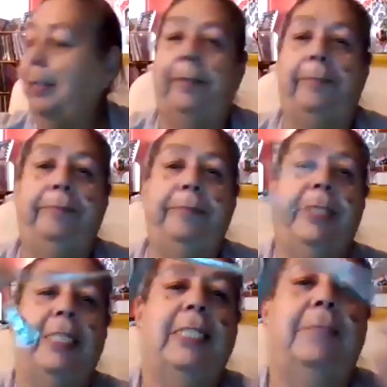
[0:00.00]
this
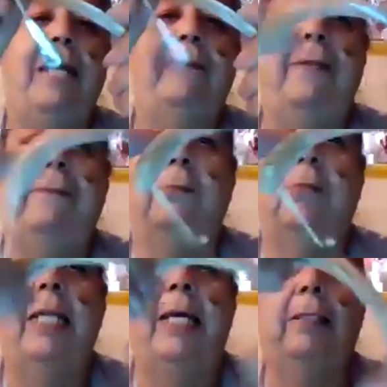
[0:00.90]
is my favorite
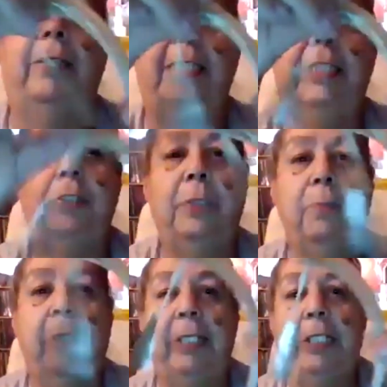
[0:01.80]
one. This you can
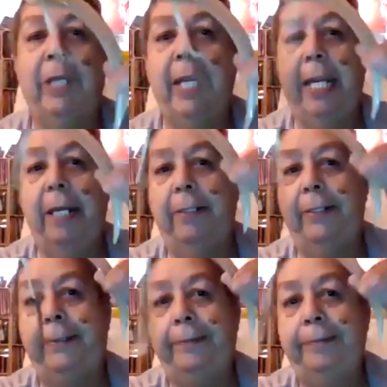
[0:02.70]
wear in your hair,
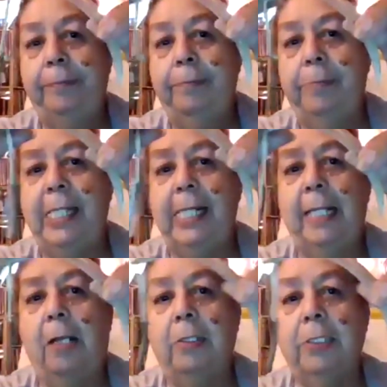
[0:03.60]
but it
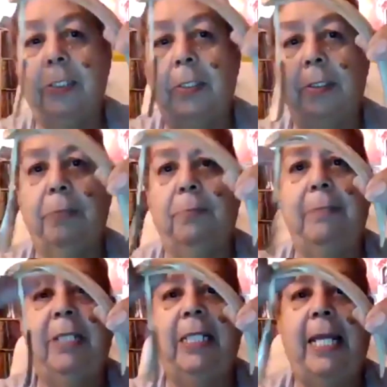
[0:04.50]
also, the
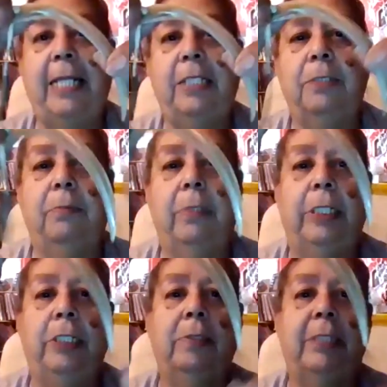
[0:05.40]
women like to
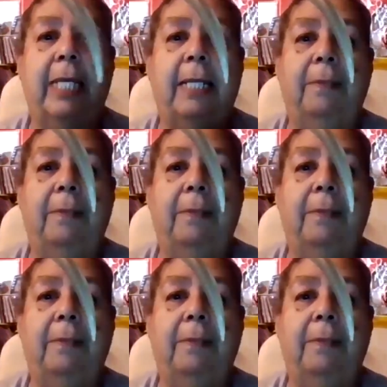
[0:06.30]
use it.